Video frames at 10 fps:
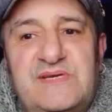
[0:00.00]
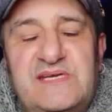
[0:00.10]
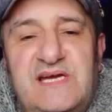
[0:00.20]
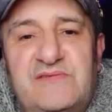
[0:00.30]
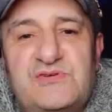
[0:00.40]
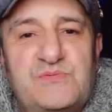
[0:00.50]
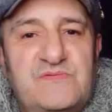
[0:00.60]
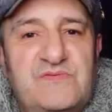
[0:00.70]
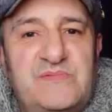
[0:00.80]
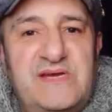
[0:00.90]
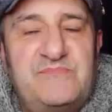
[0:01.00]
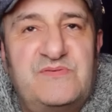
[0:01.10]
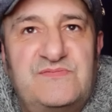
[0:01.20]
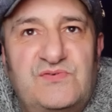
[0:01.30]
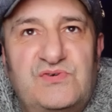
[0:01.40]
encouragement from that
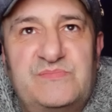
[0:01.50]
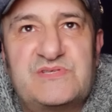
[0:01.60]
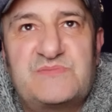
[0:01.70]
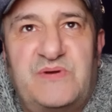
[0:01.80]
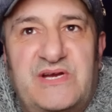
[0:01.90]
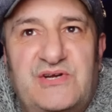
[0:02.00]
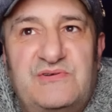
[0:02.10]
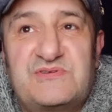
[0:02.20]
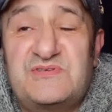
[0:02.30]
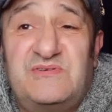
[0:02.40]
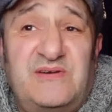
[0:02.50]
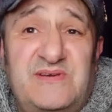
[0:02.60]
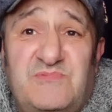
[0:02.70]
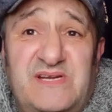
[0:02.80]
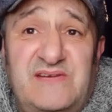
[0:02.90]
performance by Cruz, because although
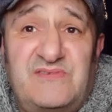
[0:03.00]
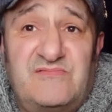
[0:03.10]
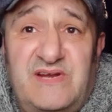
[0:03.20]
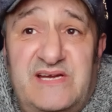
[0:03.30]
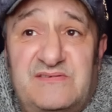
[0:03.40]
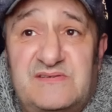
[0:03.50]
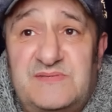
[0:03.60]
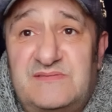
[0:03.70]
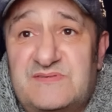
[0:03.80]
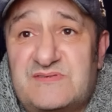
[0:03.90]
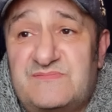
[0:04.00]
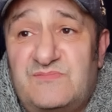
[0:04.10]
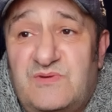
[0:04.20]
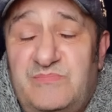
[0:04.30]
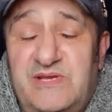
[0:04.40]
he won every round, I mean, it was a
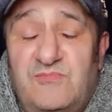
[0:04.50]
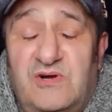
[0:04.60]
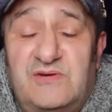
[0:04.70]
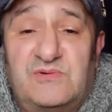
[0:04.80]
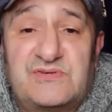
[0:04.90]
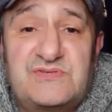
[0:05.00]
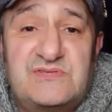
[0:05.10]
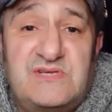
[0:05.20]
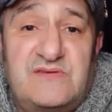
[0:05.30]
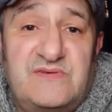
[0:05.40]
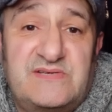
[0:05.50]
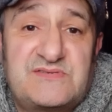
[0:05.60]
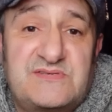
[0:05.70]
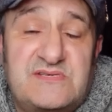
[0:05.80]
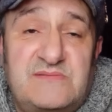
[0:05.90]
complete whitewash, 10 rounds
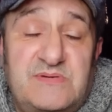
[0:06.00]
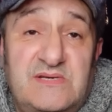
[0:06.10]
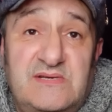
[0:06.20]
to zip.